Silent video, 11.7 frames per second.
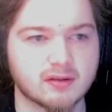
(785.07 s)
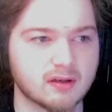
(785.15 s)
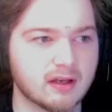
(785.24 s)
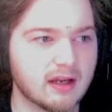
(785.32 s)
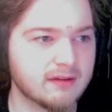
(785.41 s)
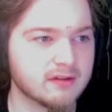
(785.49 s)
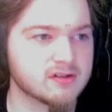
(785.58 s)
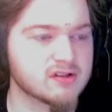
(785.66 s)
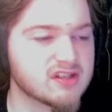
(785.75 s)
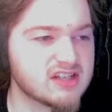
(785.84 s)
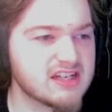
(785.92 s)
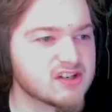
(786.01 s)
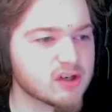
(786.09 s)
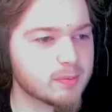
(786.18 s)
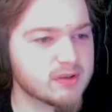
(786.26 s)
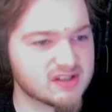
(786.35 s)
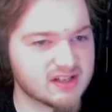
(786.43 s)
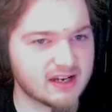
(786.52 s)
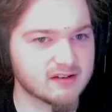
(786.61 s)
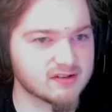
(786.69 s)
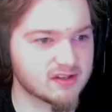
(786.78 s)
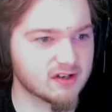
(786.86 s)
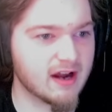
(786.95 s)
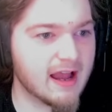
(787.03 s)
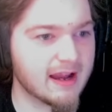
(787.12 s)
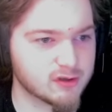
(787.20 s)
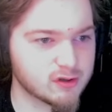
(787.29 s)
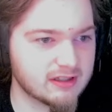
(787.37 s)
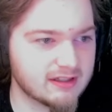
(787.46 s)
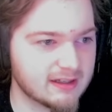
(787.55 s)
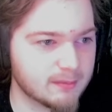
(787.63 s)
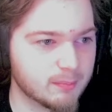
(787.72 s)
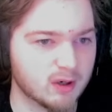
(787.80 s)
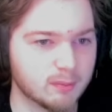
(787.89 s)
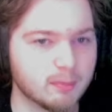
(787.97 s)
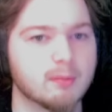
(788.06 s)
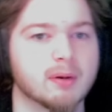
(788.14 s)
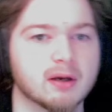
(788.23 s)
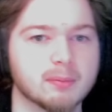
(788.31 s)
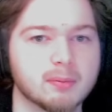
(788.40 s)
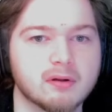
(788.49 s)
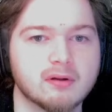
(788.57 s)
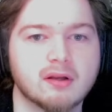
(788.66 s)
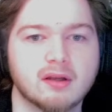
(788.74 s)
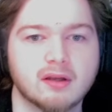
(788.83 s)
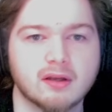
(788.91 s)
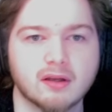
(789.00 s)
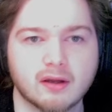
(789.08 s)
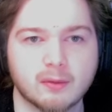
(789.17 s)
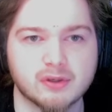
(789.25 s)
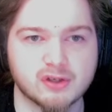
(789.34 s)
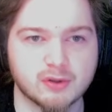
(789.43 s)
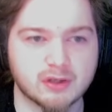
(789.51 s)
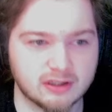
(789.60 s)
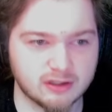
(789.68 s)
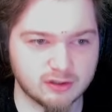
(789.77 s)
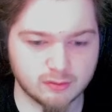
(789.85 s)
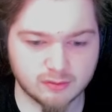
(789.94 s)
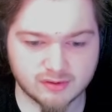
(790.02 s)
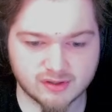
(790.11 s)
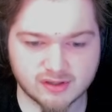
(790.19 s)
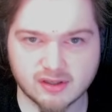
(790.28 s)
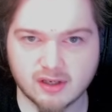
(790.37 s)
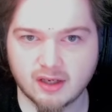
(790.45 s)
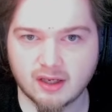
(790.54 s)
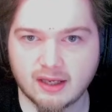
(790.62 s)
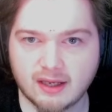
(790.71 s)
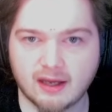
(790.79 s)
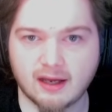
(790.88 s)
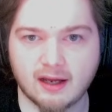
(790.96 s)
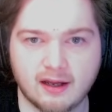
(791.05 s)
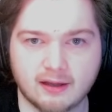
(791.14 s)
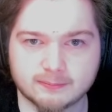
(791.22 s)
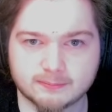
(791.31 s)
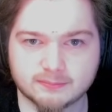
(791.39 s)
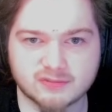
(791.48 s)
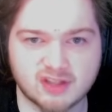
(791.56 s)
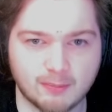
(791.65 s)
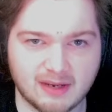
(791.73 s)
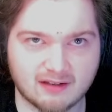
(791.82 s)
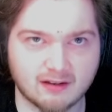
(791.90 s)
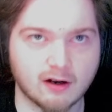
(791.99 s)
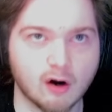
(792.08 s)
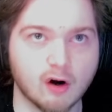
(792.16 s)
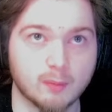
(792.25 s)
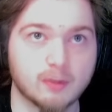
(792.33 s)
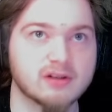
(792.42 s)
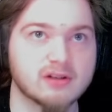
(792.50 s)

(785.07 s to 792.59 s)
And there's sea serpent scales that are actually like purple, which you can use to make like armor and